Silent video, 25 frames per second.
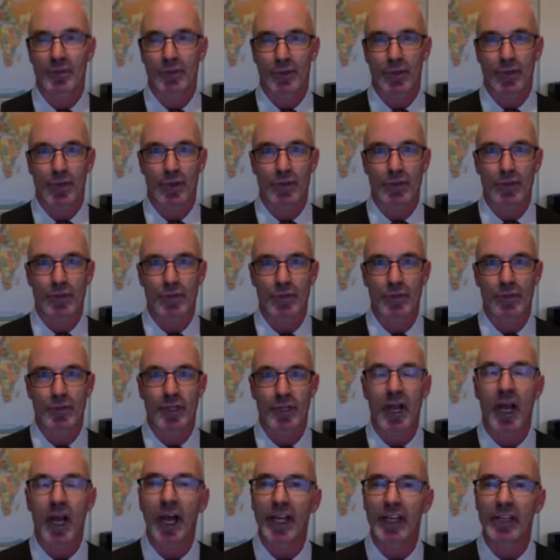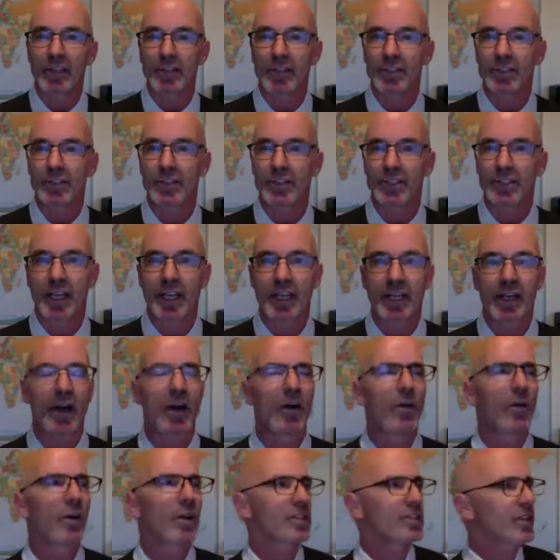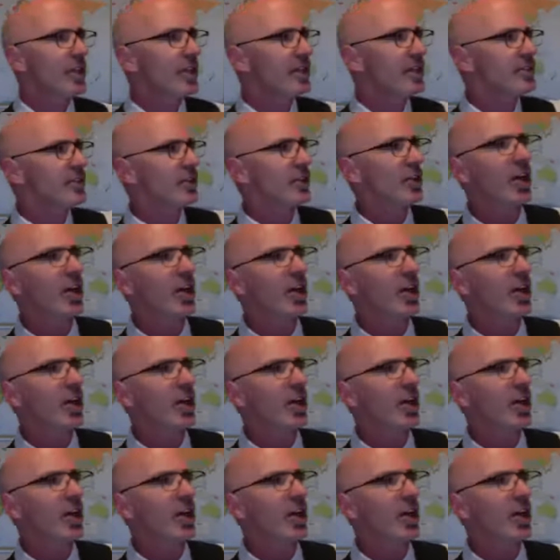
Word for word: close. I used to say, oh, I'll send you a